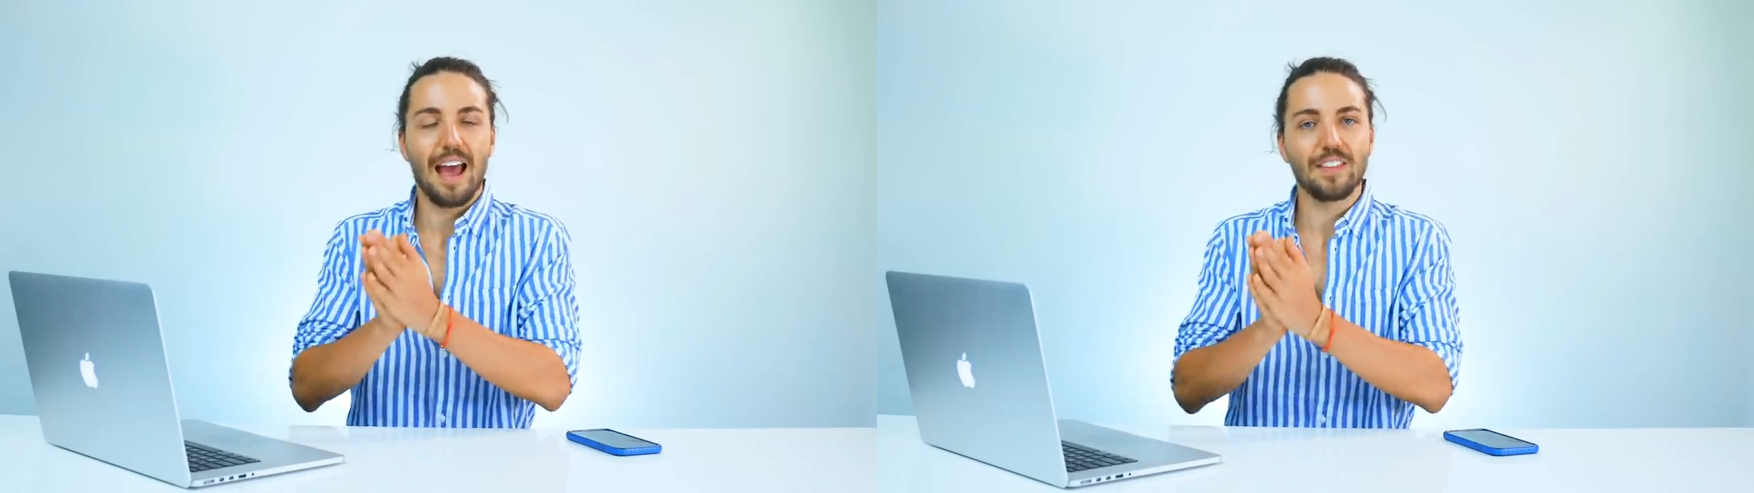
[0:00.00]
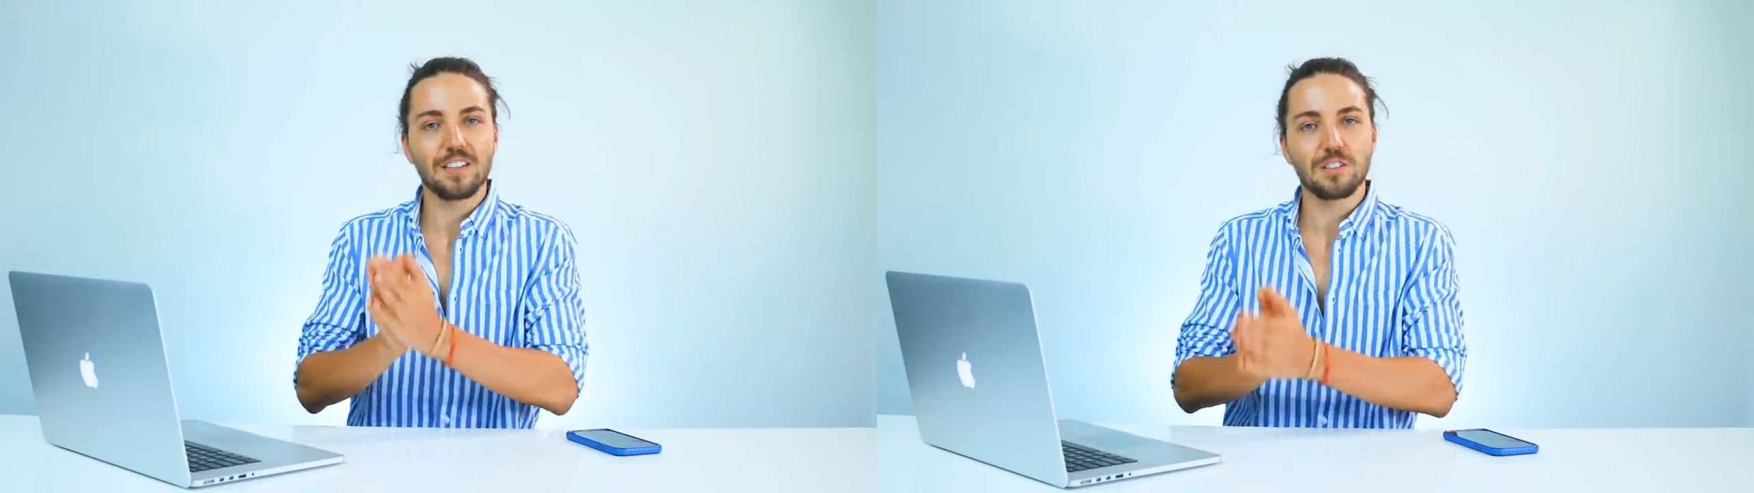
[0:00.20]

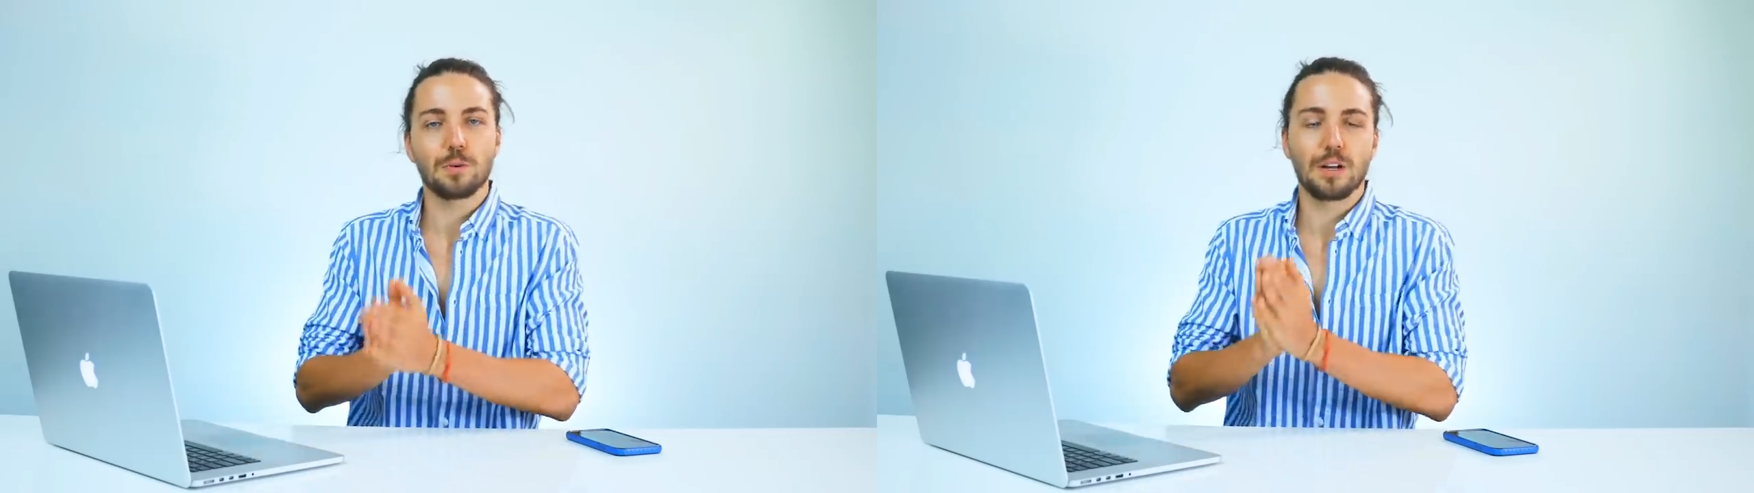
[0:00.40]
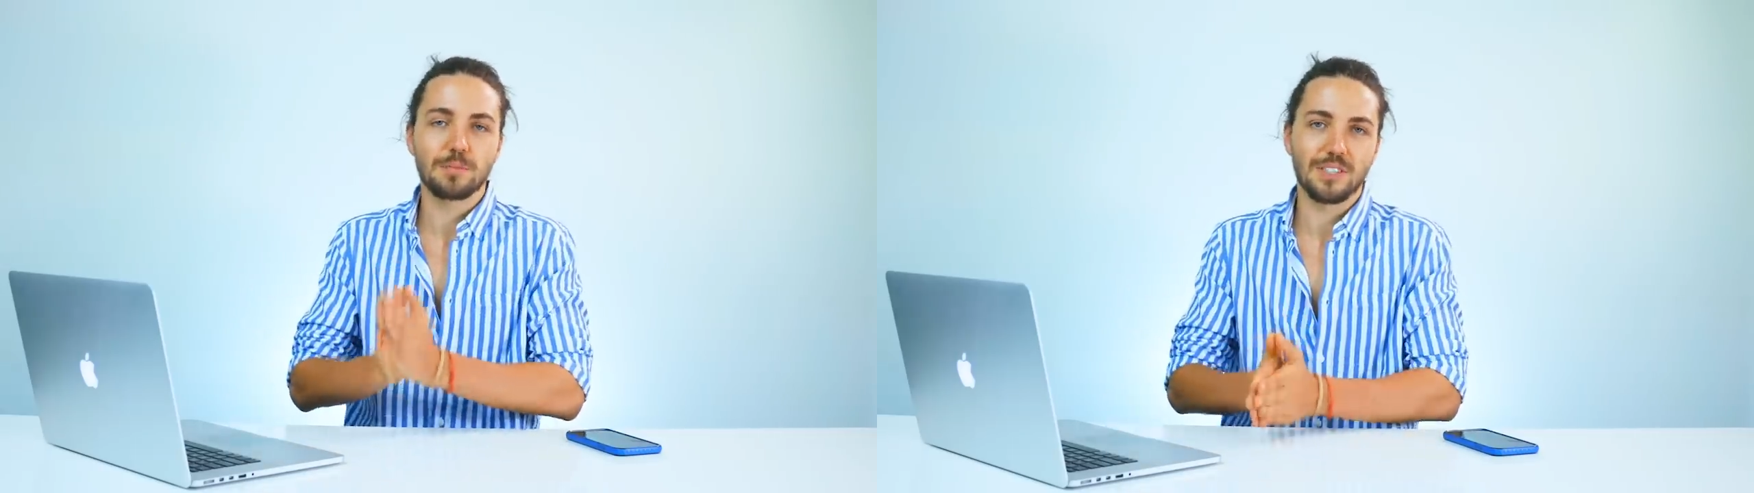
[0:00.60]
And this is
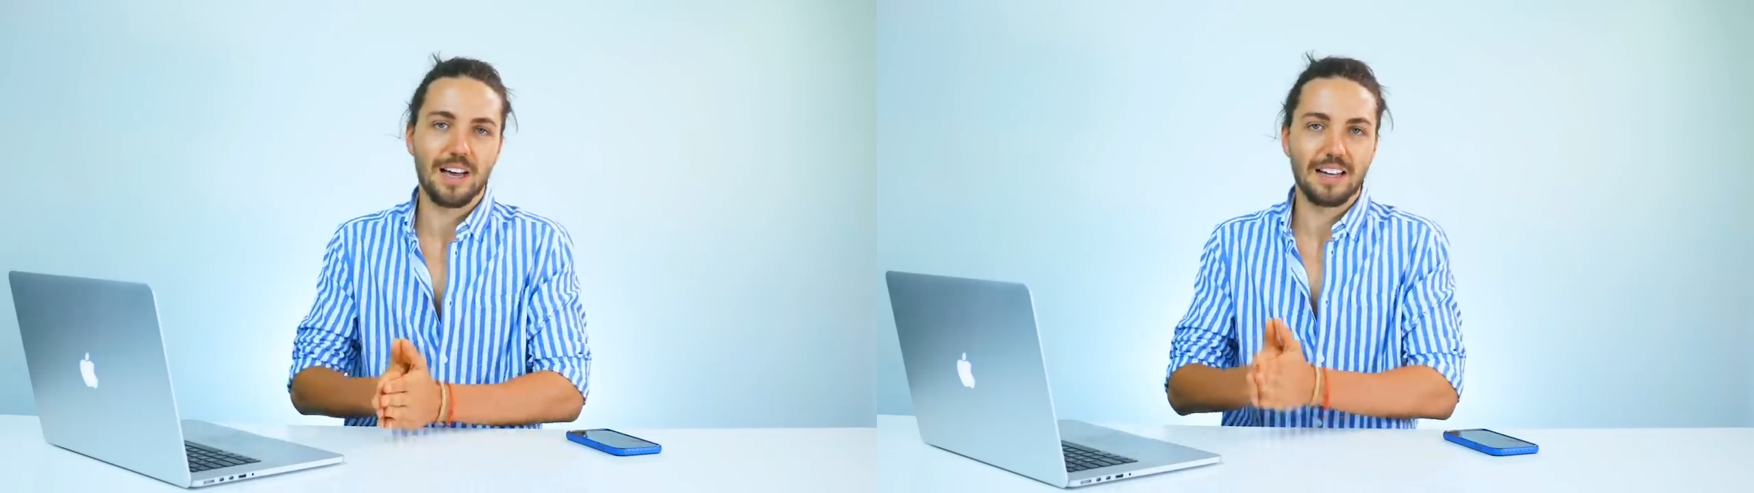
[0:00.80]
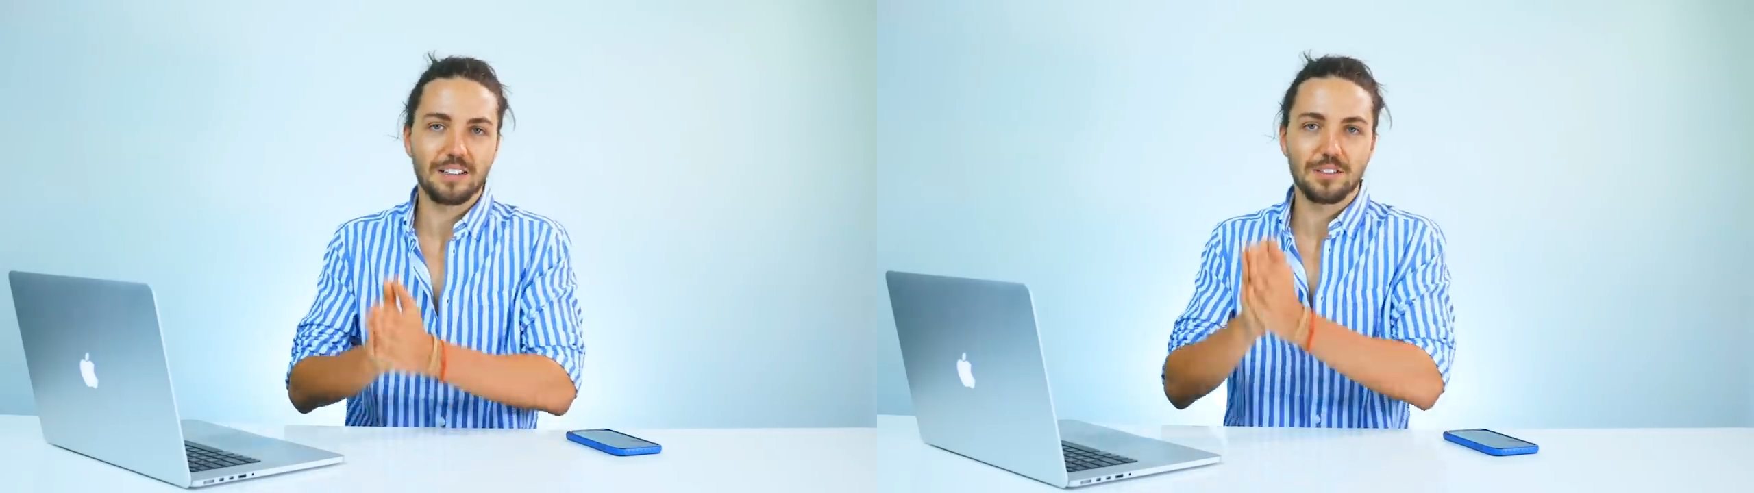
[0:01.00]
what I'm saying.